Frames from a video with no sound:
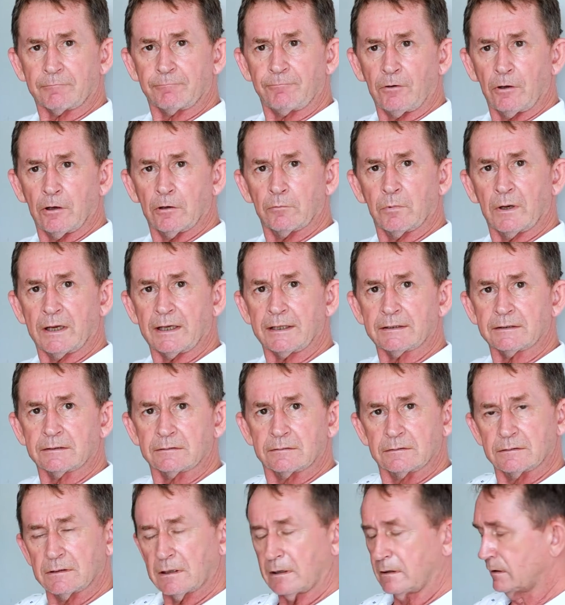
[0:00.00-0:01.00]
not full
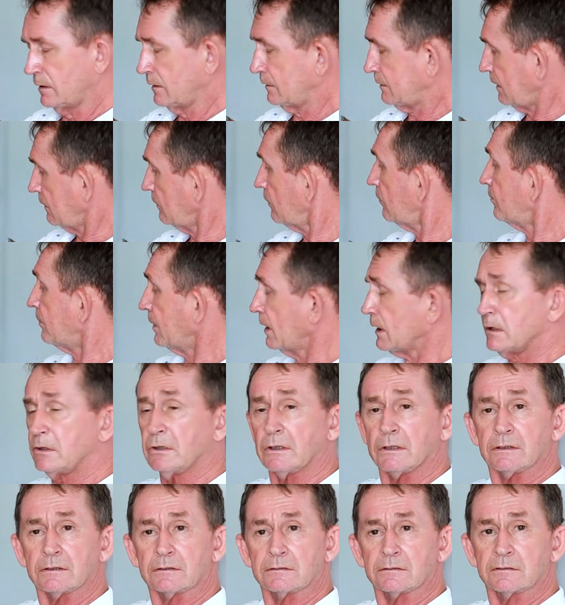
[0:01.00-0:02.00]
width, they are
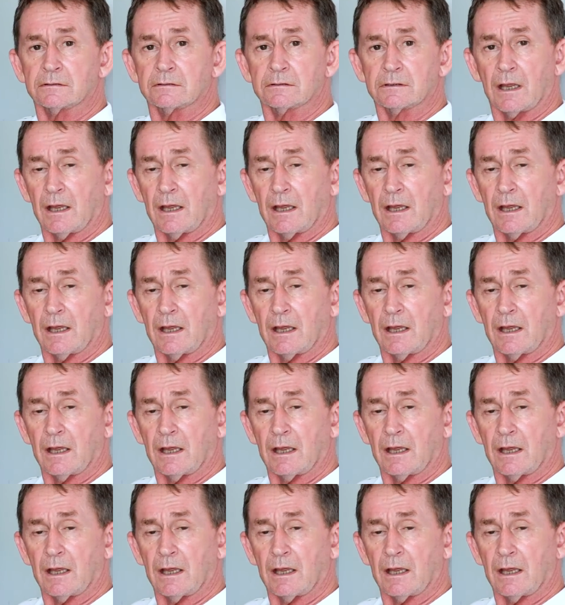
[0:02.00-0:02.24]
brilliant.